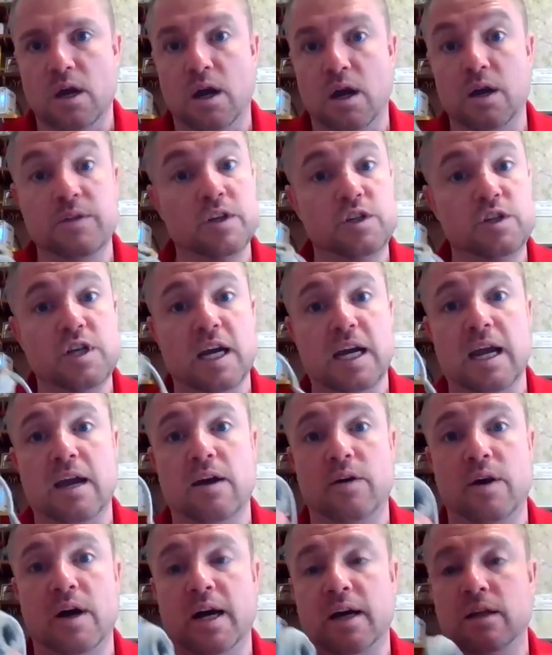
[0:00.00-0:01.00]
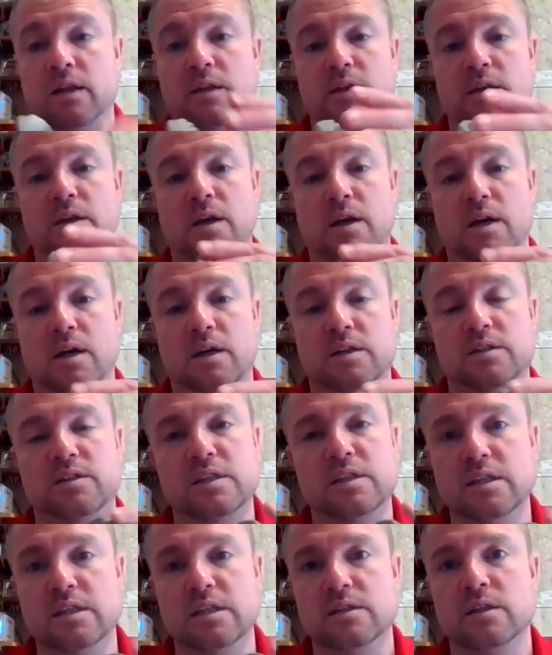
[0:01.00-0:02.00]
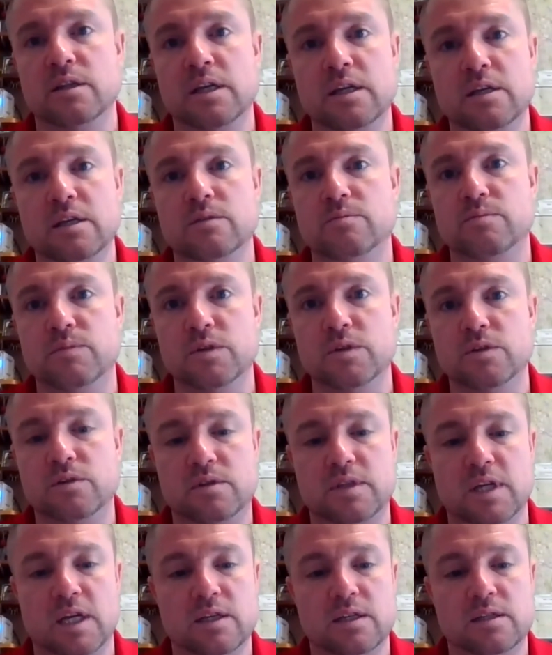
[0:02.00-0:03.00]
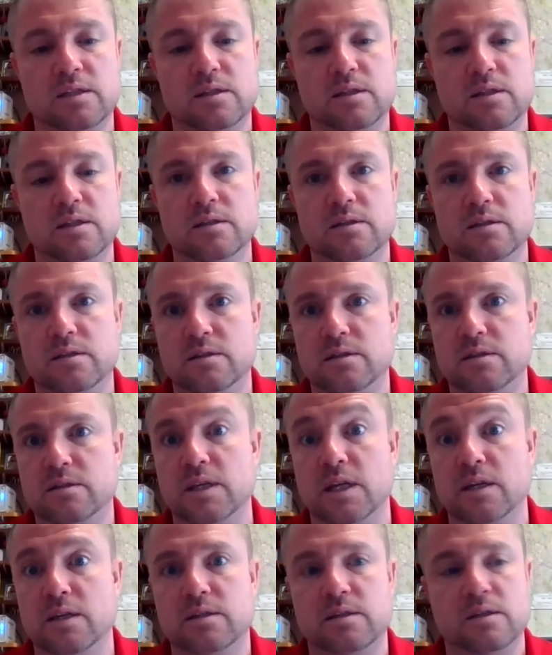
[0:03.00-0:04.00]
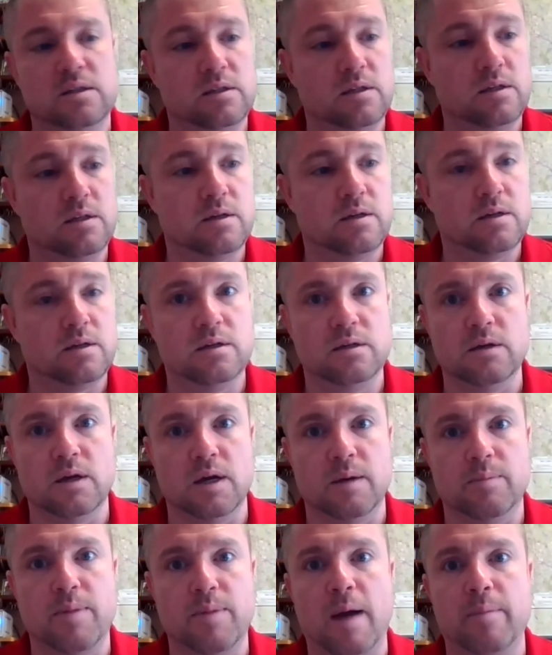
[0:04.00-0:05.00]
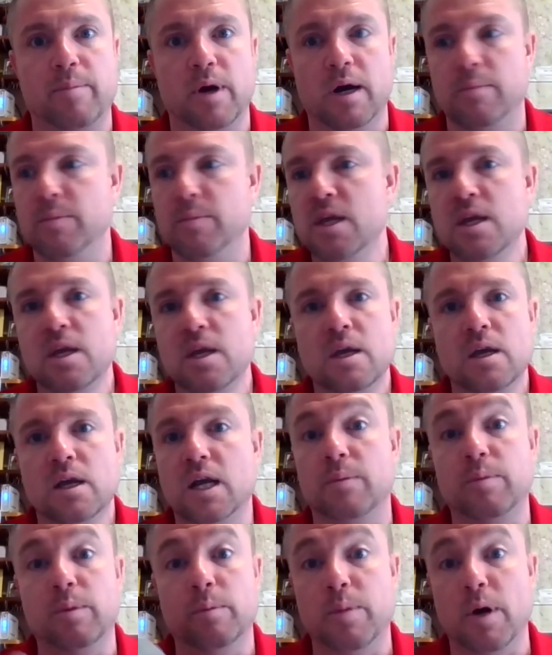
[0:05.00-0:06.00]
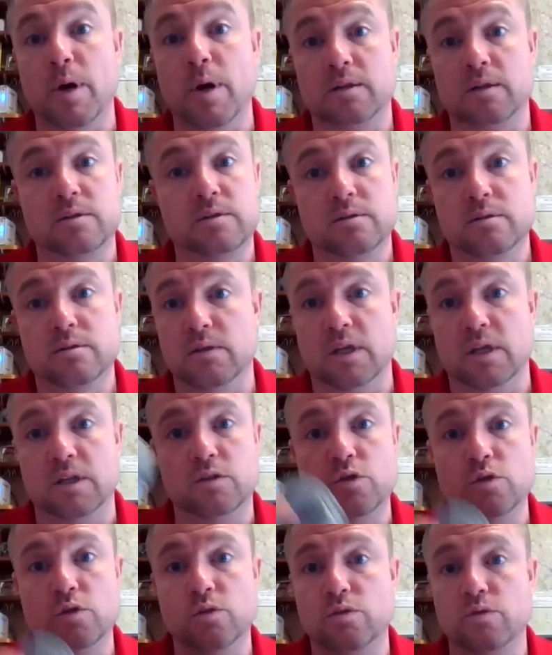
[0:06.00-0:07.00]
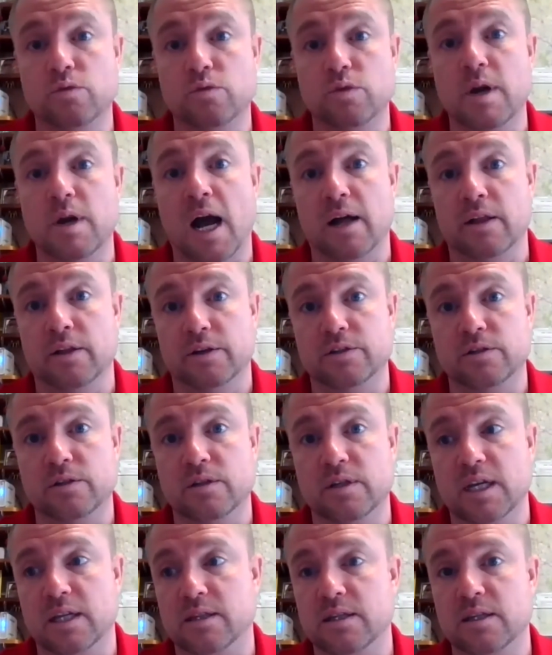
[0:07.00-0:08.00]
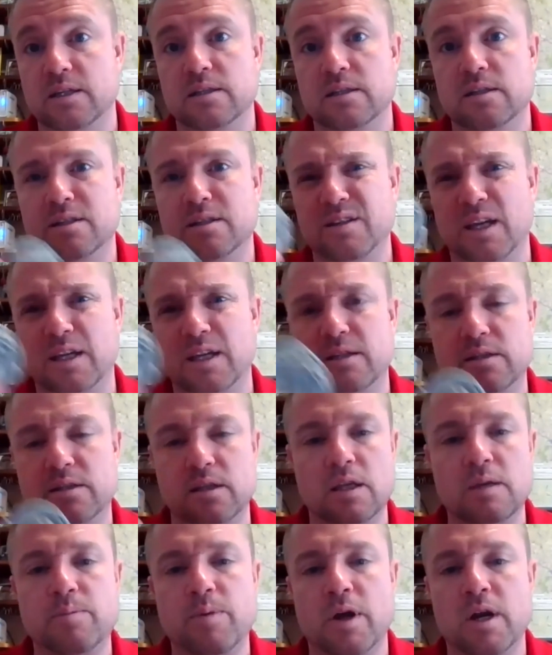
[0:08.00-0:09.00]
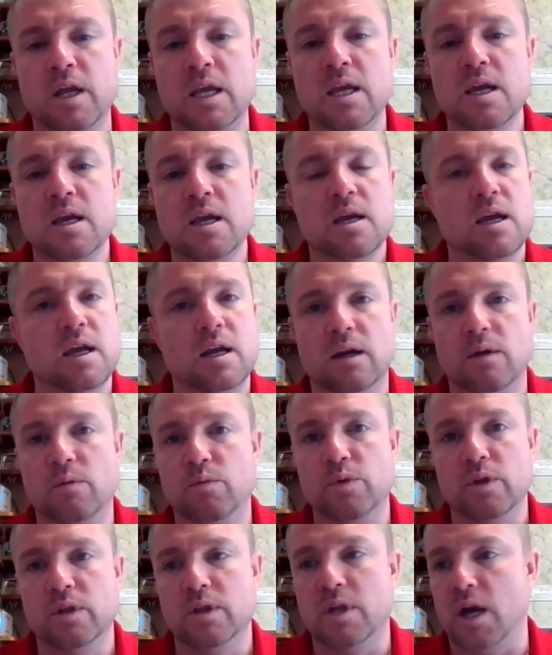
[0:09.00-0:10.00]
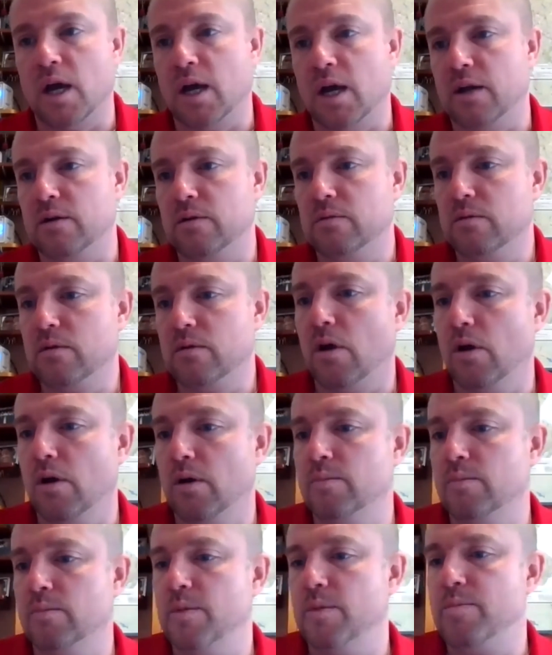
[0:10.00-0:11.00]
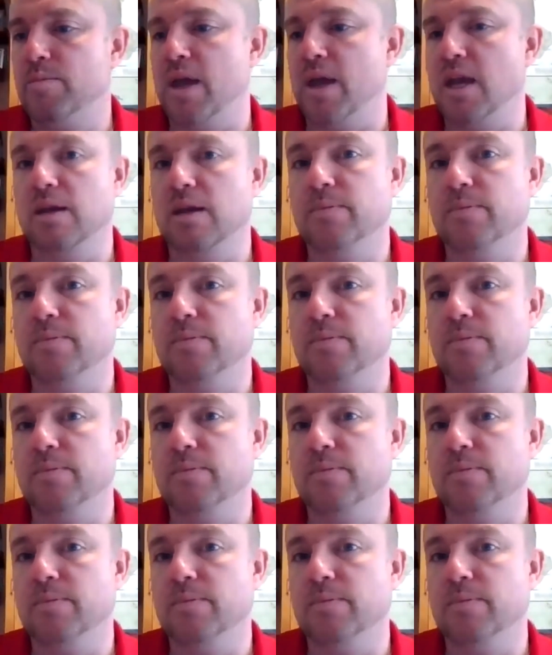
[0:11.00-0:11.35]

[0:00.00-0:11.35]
in the checkout aisle seasonally. These tend to pop up. A couple bucks, like $2, $3, you can get these. It's like silly putty, and it will not harm the paint.